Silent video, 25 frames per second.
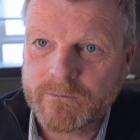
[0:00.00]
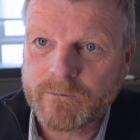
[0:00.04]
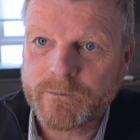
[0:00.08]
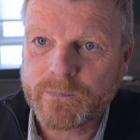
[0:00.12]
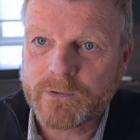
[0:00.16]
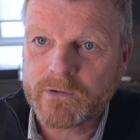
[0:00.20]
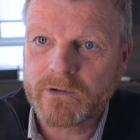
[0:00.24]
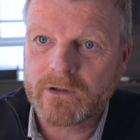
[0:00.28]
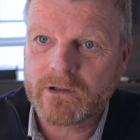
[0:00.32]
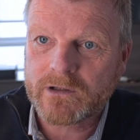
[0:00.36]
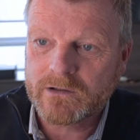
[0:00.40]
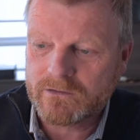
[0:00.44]

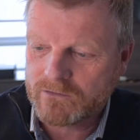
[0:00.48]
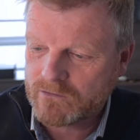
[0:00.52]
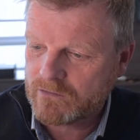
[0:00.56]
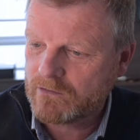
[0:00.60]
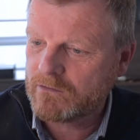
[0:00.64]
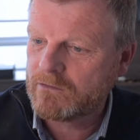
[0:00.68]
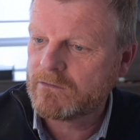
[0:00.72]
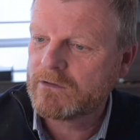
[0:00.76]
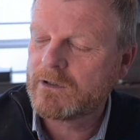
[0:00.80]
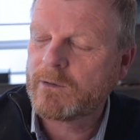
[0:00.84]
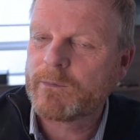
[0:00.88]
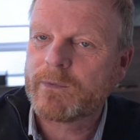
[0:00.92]
put the
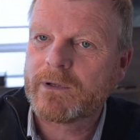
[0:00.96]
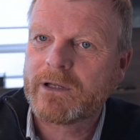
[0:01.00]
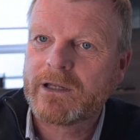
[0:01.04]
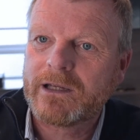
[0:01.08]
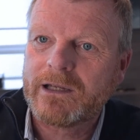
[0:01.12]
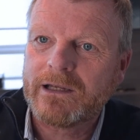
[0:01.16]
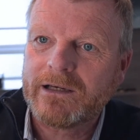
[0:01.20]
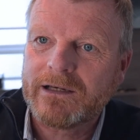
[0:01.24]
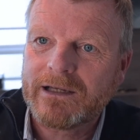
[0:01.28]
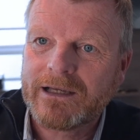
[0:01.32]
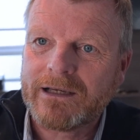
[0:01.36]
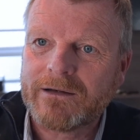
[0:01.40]
controller up
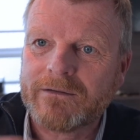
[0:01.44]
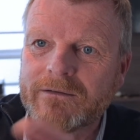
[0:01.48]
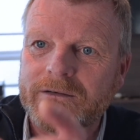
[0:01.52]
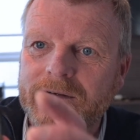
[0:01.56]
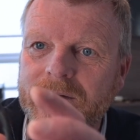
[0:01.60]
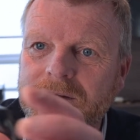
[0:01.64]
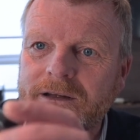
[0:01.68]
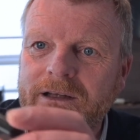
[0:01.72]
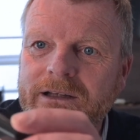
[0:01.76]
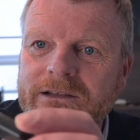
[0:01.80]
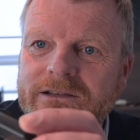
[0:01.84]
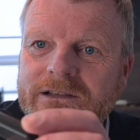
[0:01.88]
here now.
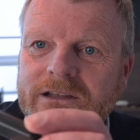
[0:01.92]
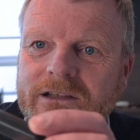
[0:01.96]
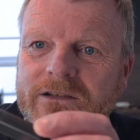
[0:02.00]
There's the